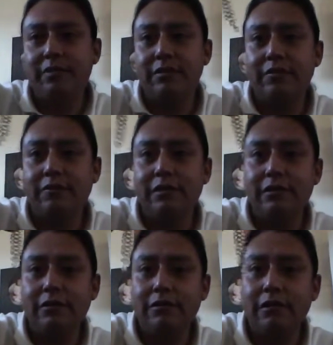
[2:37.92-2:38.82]

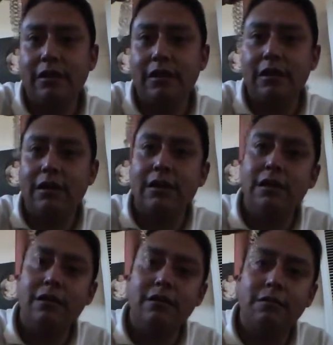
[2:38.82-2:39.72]
different
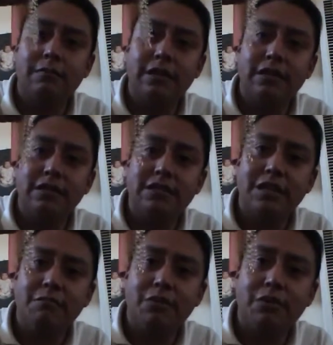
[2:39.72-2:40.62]
making the
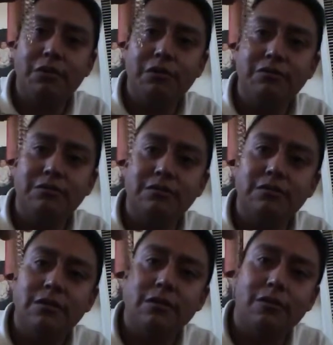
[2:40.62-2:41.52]
chain more loose
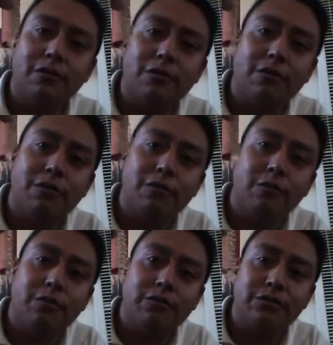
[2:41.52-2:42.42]
or
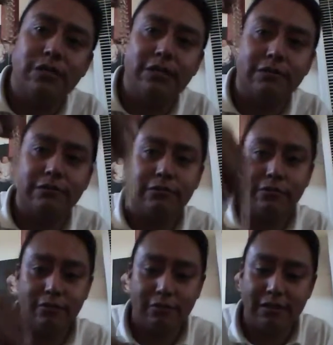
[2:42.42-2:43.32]
more
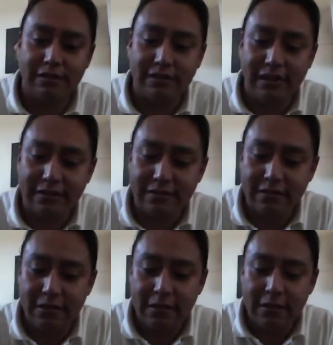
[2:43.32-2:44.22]
see-through or less
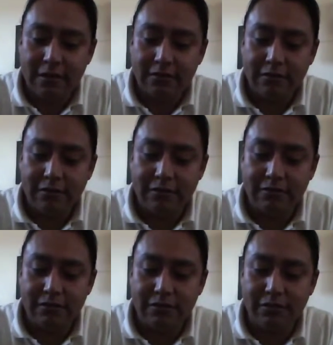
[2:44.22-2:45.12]
dense. So this
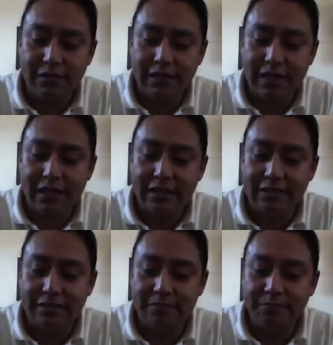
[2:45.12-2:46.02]
one's 20
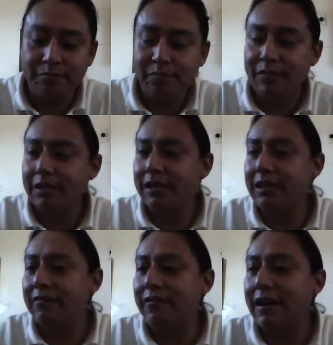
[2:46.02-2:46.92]
gauge, and then
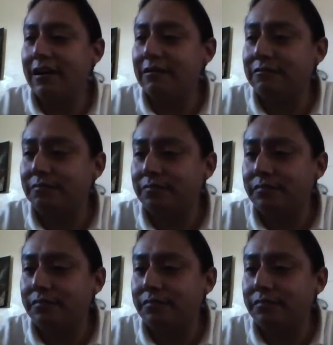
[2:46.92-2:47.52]
I found